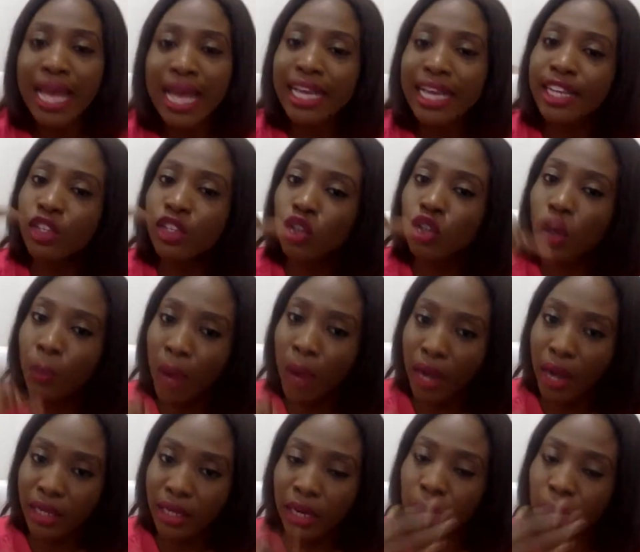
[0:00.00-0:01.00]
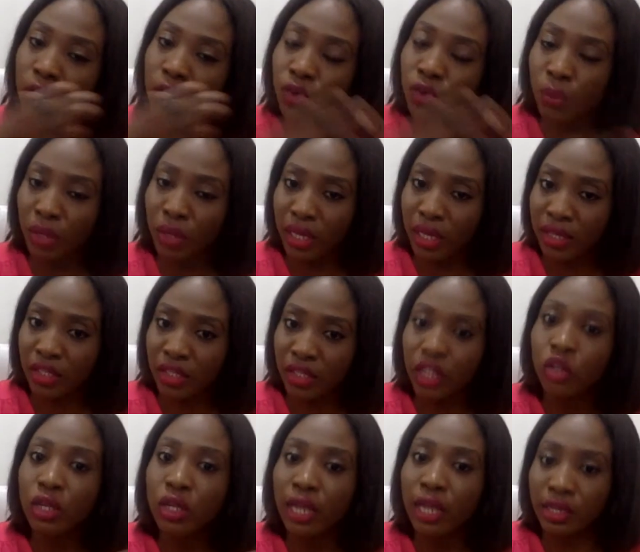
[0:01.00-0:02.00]
Is your partner, because from what you're
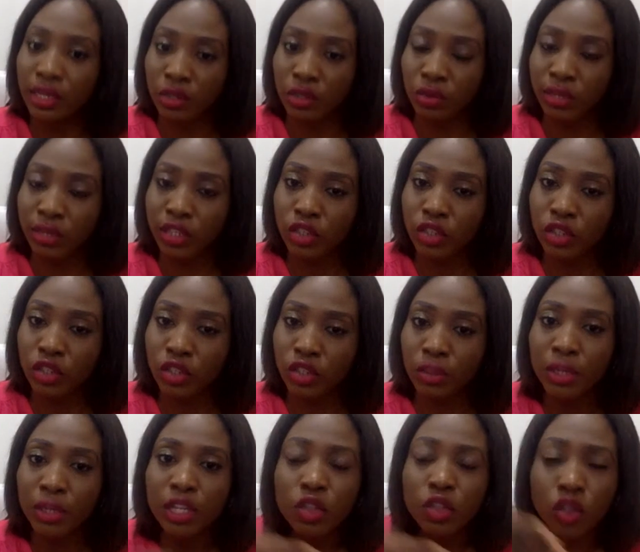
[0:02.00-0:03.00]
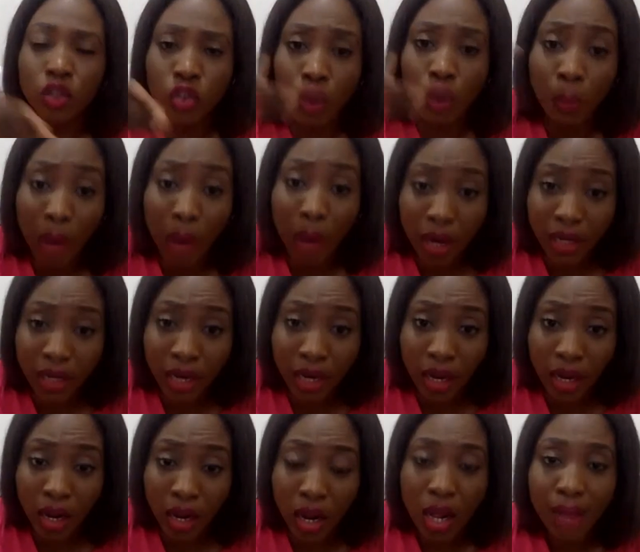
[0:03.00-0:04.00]
saying, you're in a relationship, does your partner
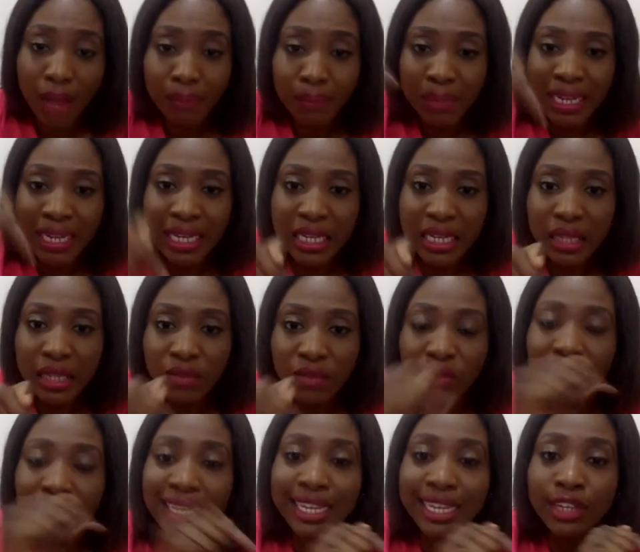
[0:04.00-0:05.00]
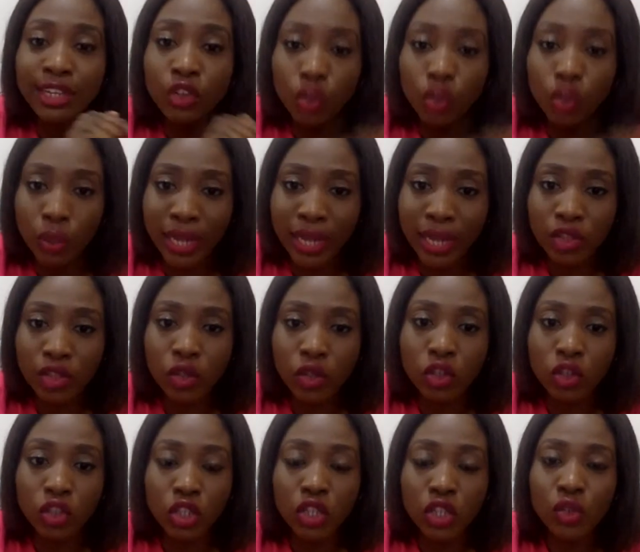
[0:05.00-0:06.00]
believe in you guys
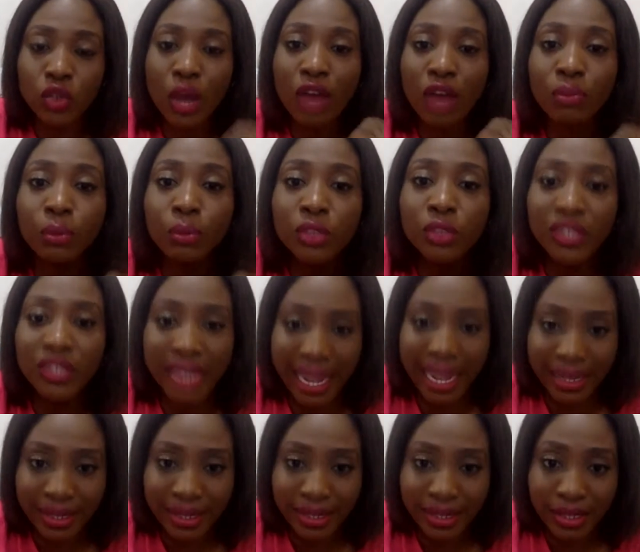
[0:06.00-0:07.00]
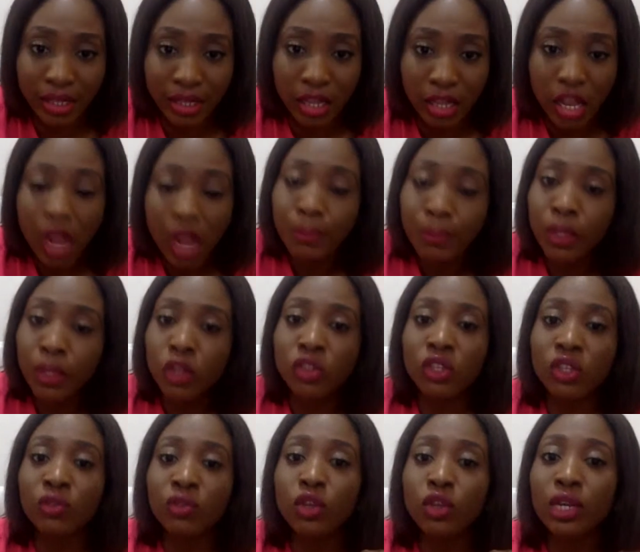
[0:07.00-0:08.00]
continuing to have sex? Because
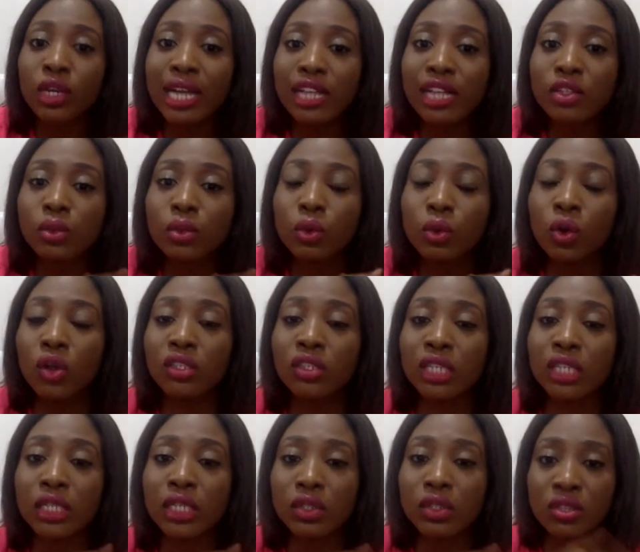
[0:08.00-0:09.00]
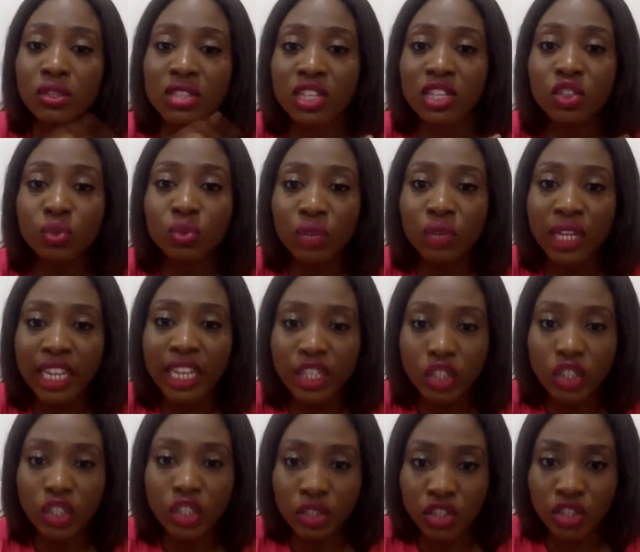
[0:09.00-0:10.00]
if you guys got into this
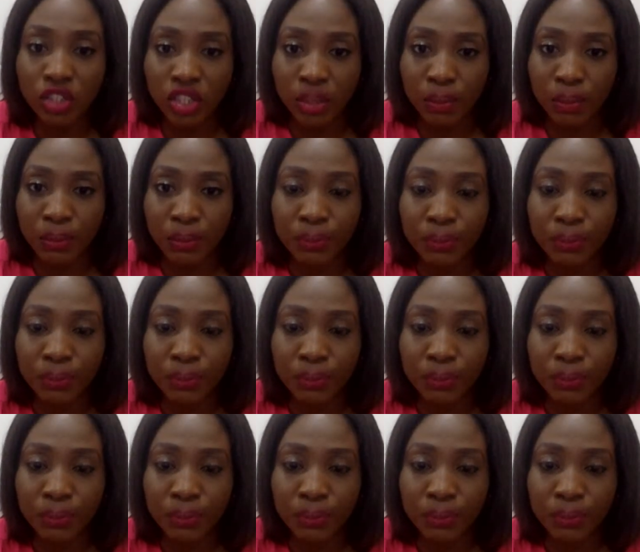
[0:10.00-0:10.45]
relationship